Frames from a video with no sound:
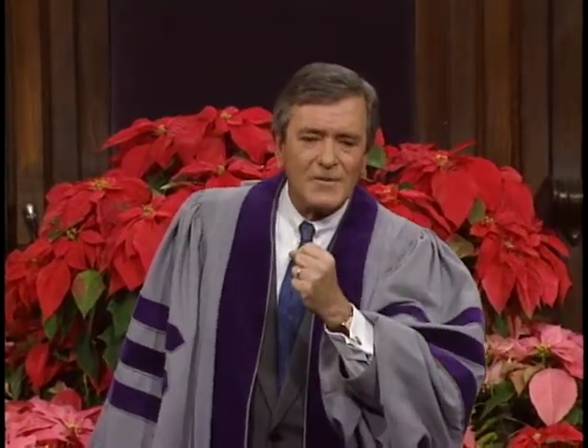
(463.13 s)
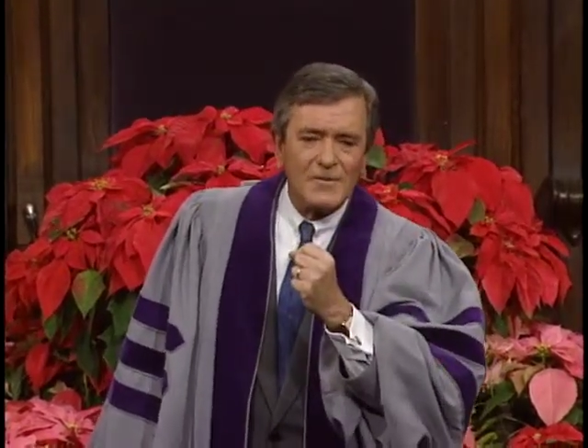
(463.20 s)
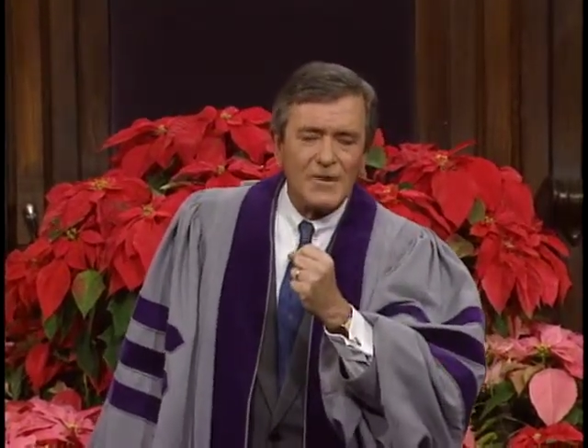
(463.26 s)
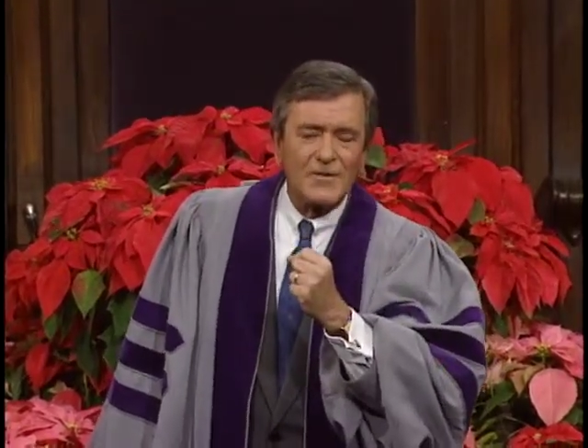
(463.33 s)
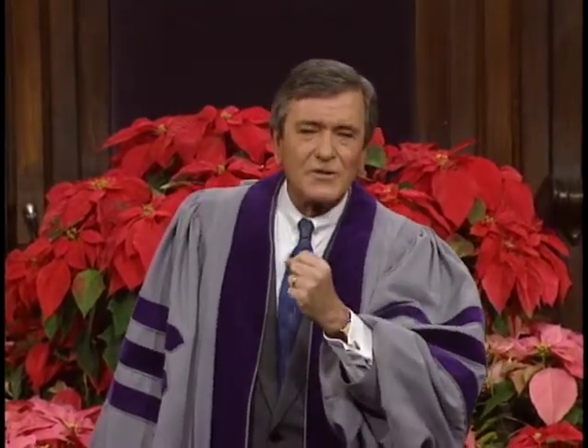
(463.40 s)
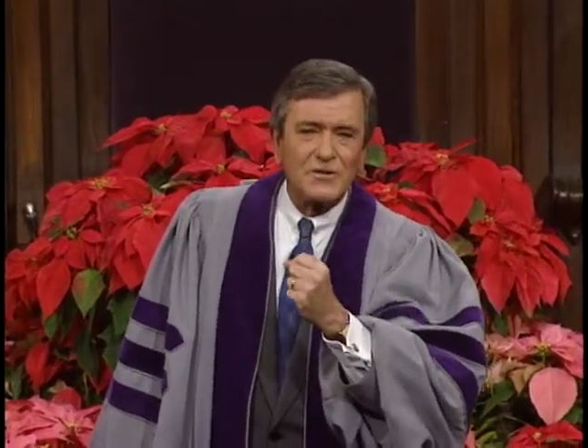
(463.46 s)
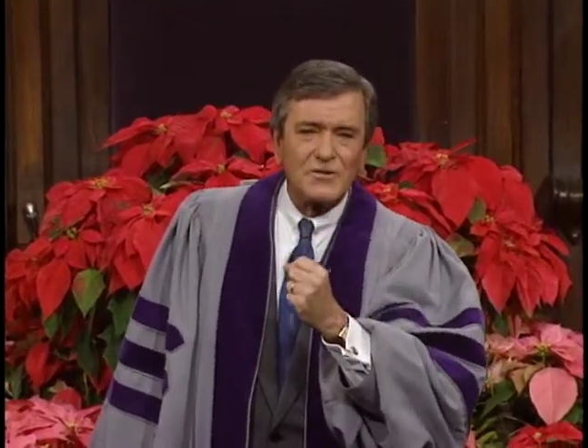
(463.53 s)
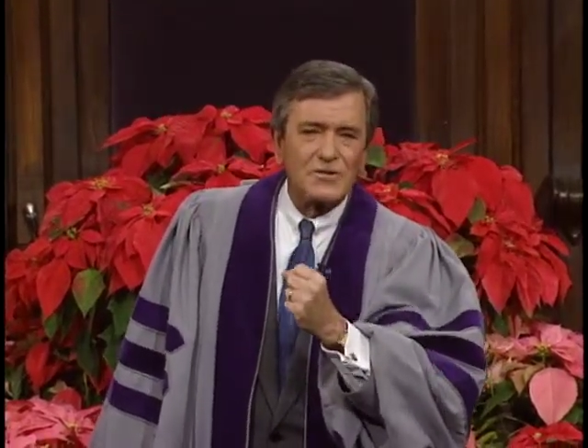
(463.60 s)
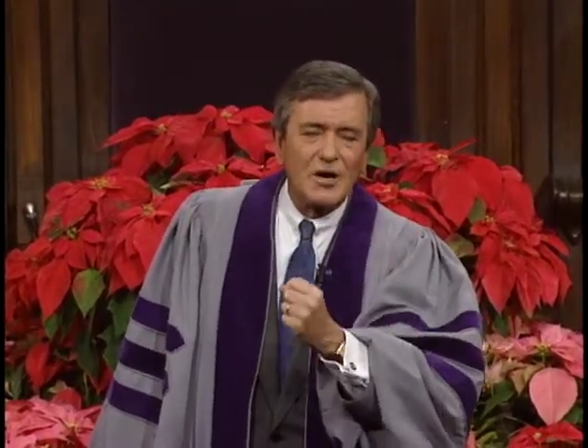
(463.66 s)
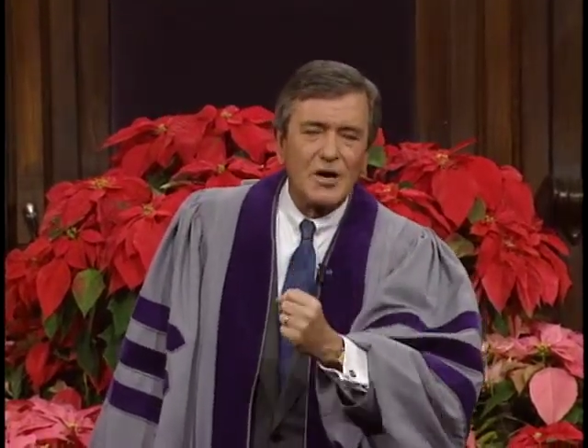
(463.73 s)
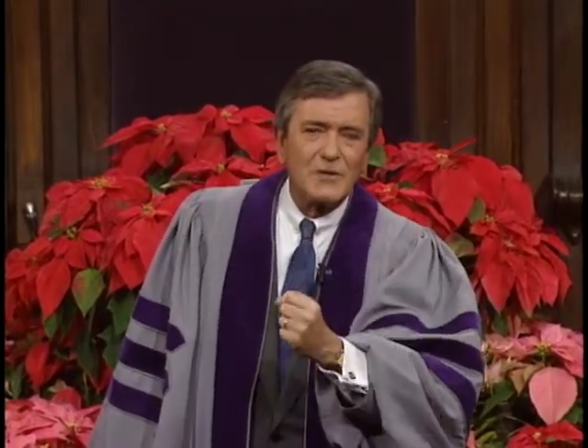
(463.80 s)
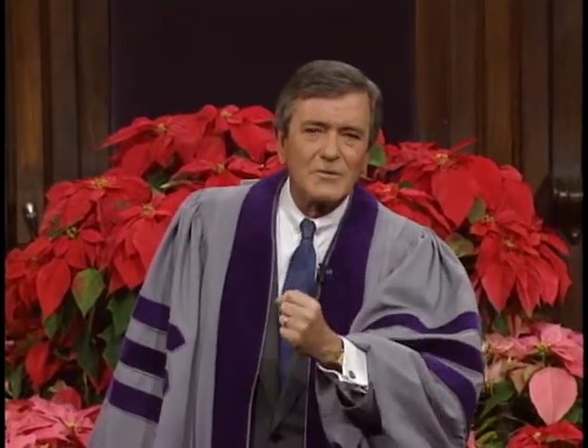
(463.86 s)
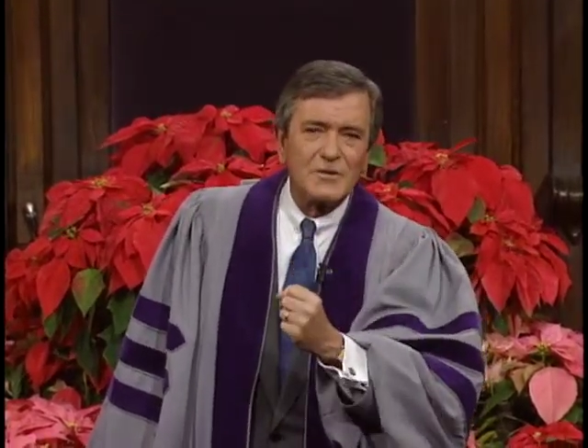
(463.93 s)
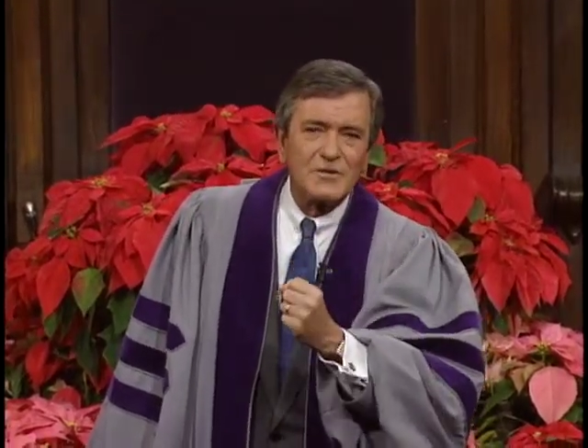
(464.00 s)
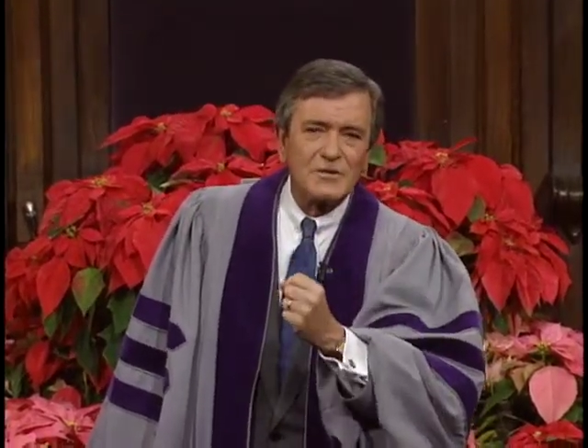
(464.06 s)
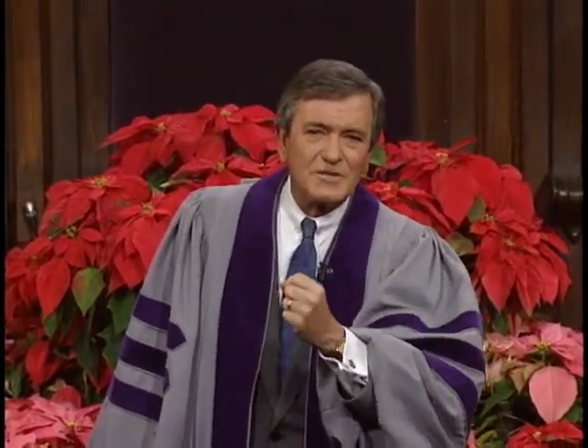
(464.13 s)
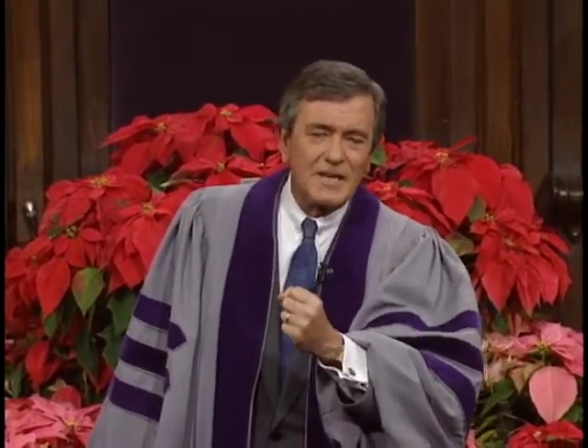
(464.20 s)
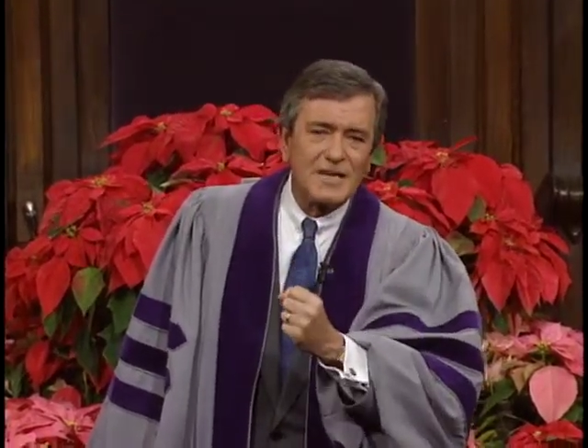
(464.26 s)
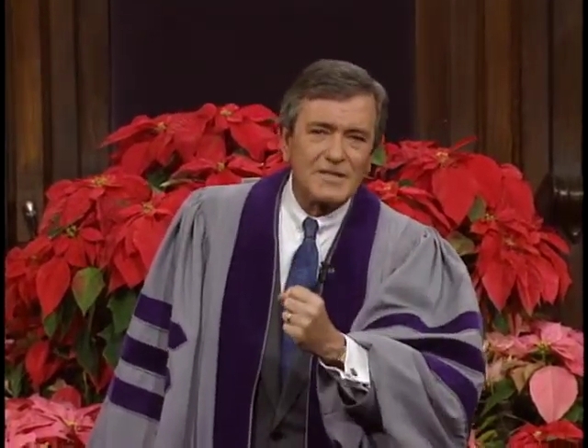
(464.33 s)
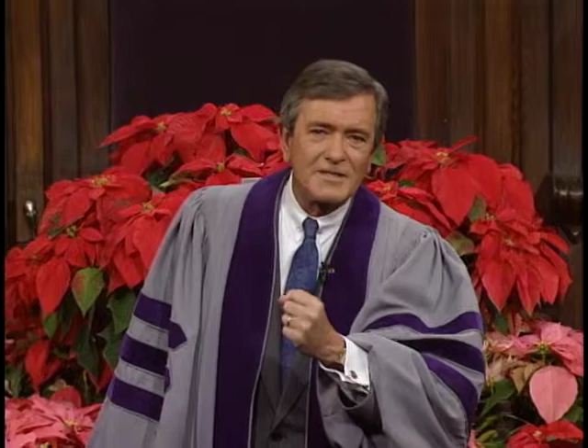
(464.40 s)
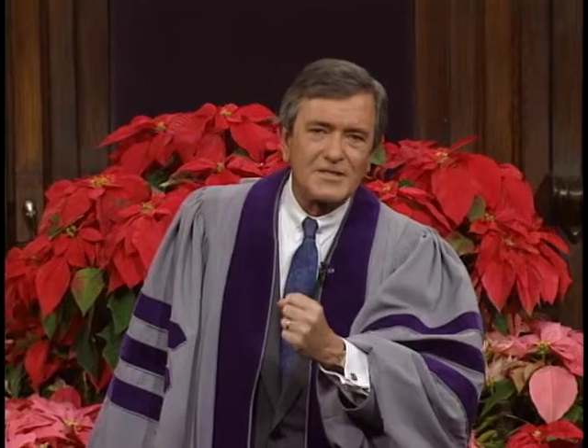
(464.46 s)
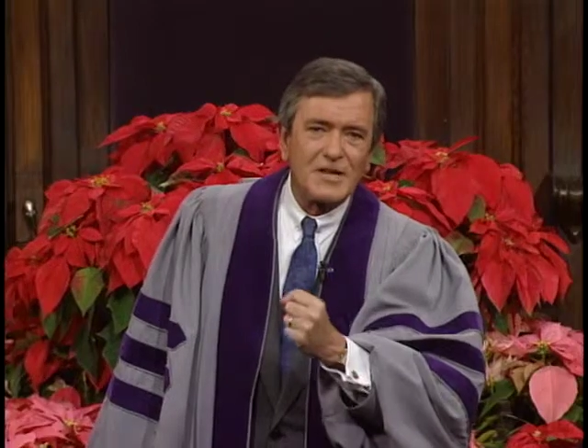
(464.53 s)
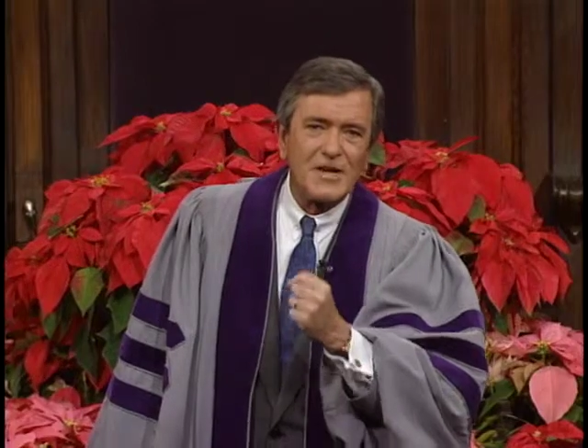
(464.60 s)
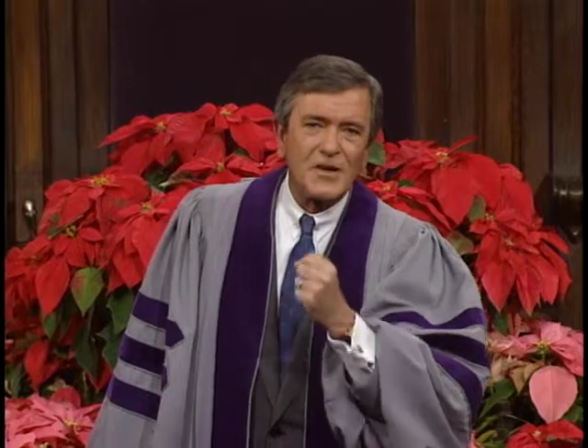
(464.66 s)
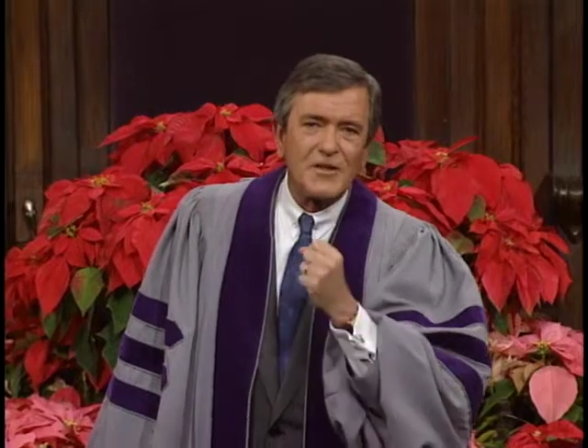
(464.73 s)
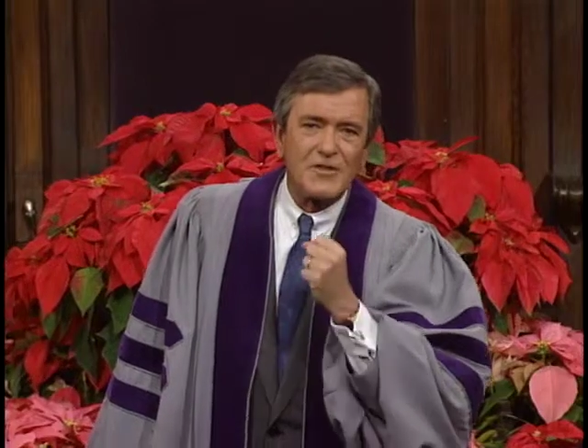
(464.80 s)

when the psalmist says,